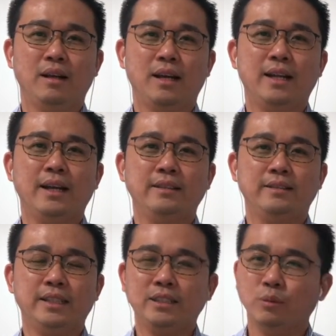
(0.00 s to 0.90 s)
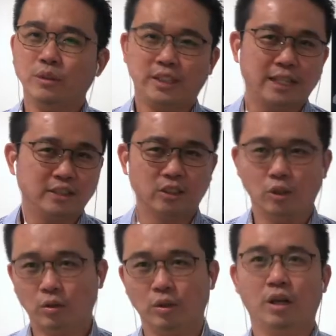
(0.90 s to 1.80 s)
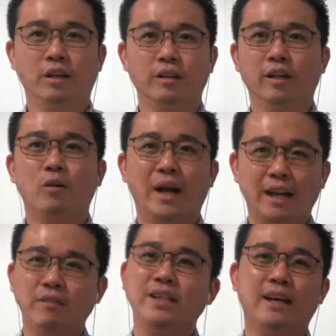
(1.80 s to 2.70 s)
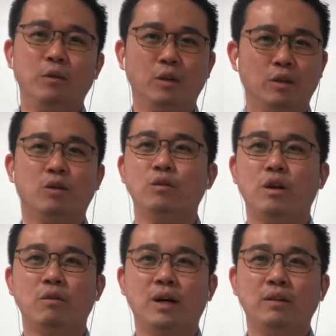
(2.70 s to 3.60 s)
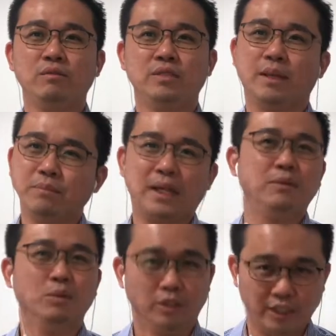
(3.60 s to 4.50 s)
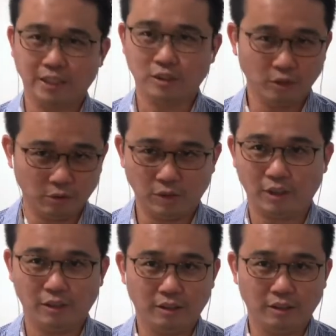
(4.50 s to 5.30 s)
And then things will just go wrong. Whatever that will go wrong one, sometimes it will just go wrong.